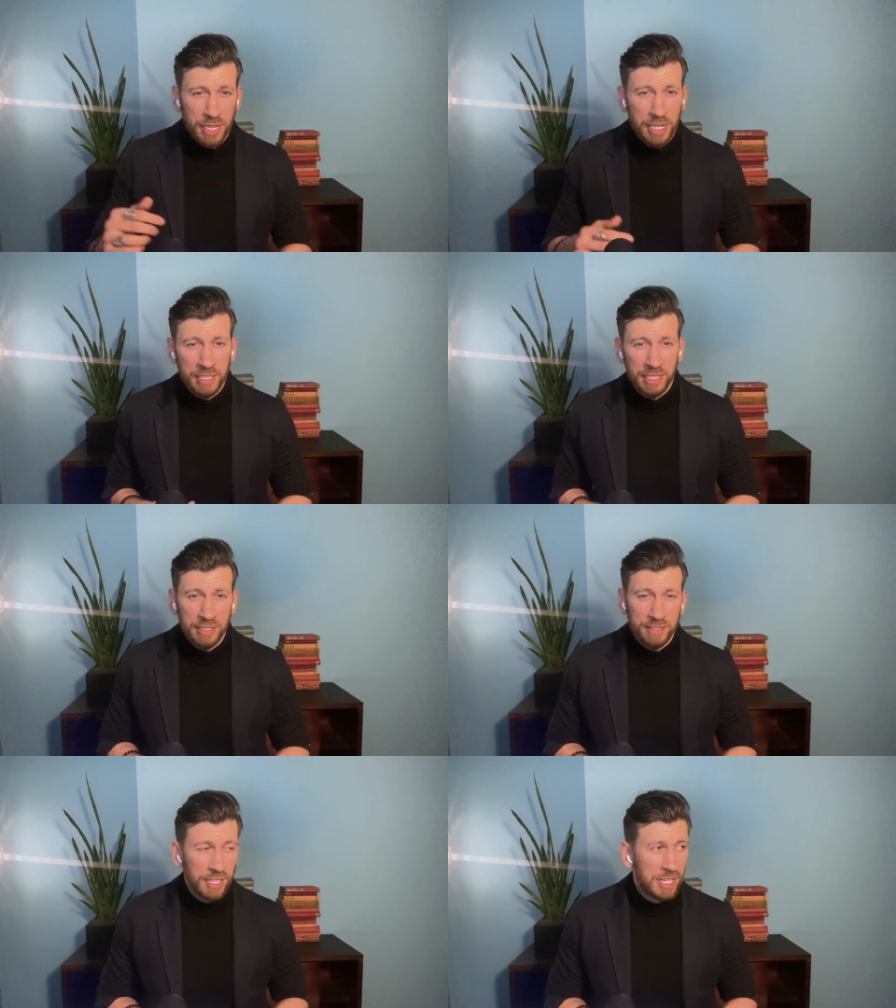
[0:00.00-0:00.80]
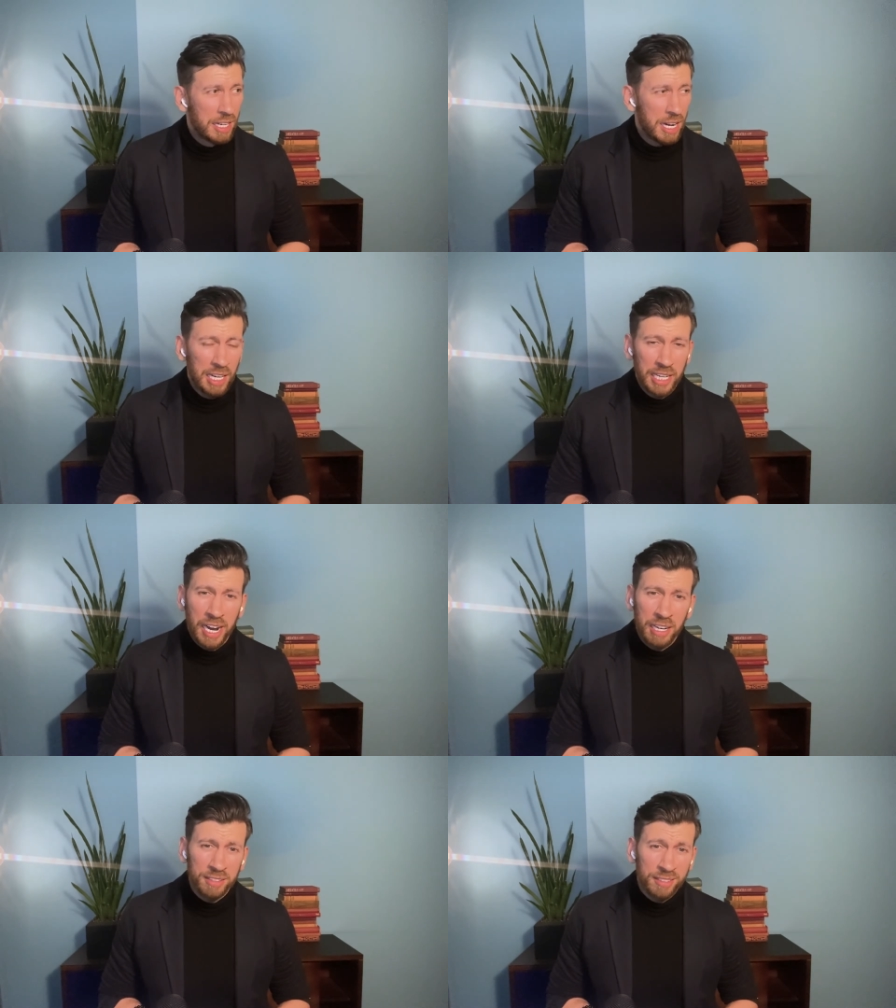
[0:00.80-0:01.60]
And it's, I
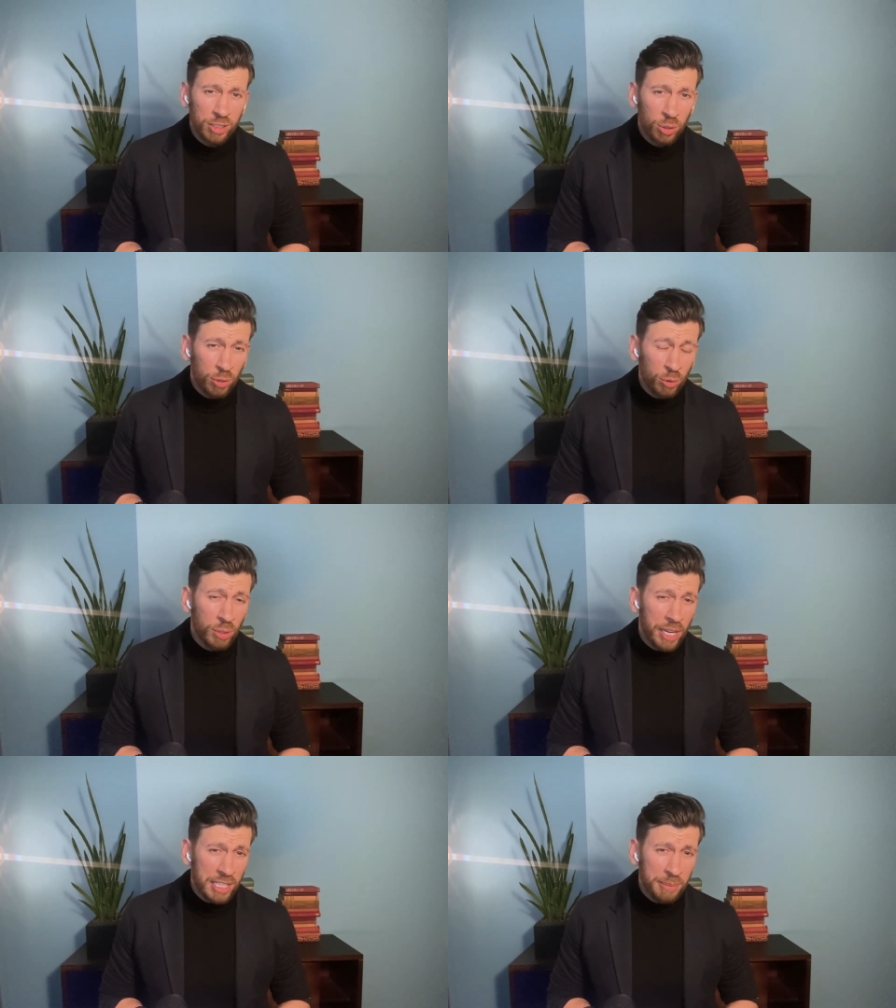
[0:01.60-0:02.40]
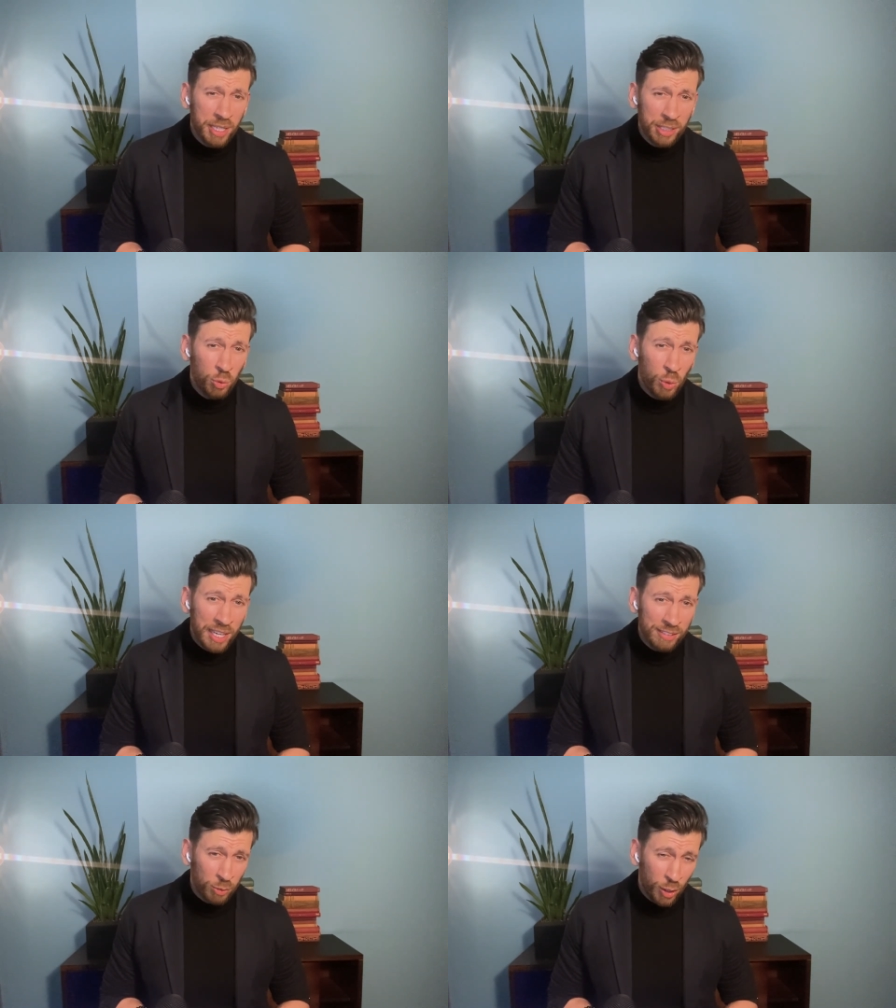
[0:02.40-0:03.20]
honestly don't know anybody who
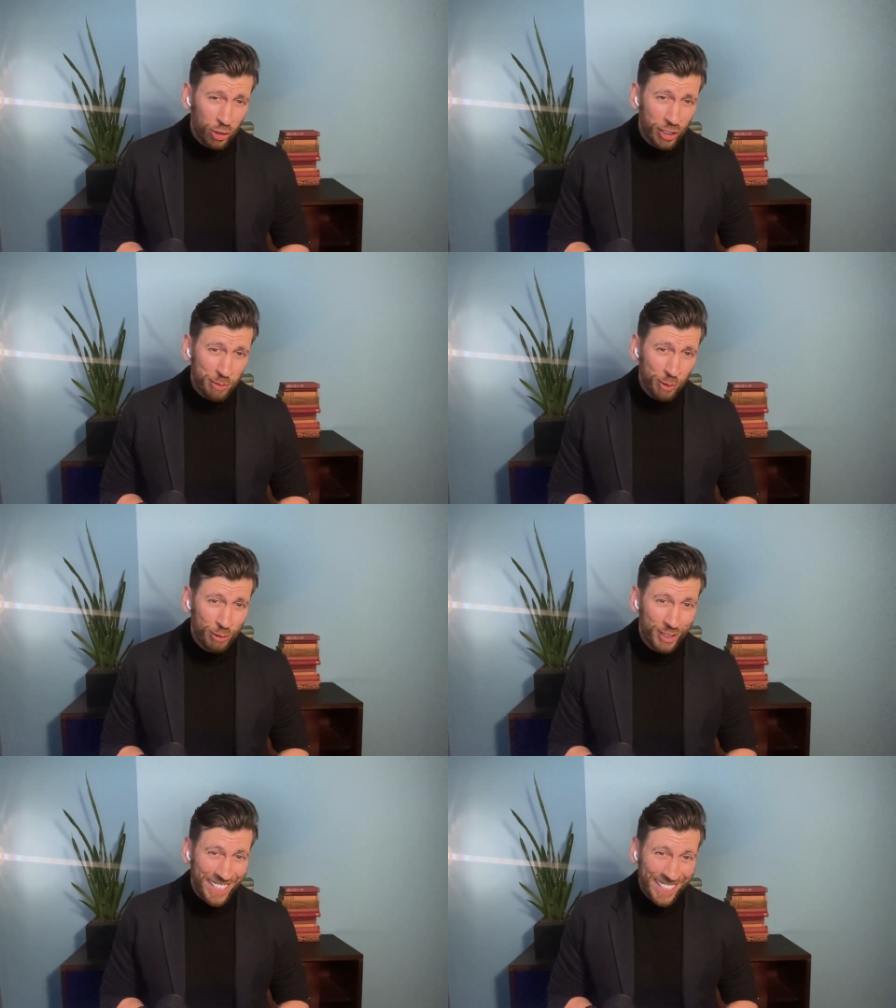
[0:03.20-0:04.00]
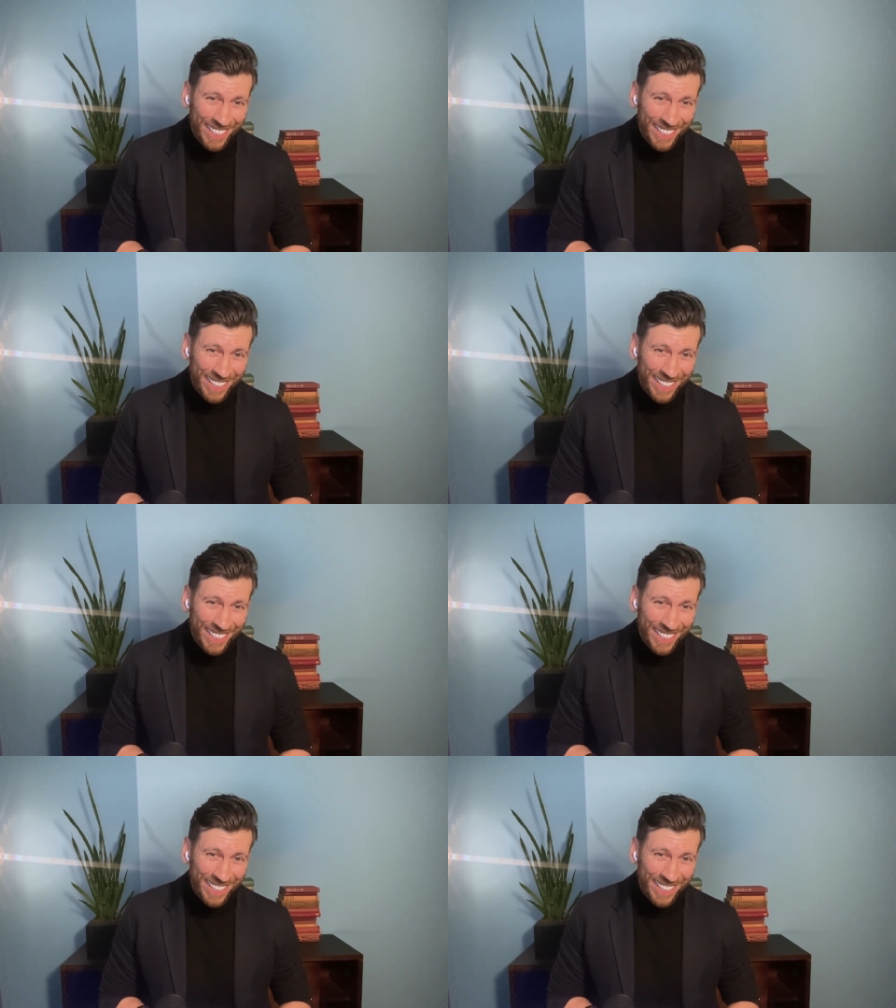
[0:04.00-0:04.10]
hasn't watched that movie.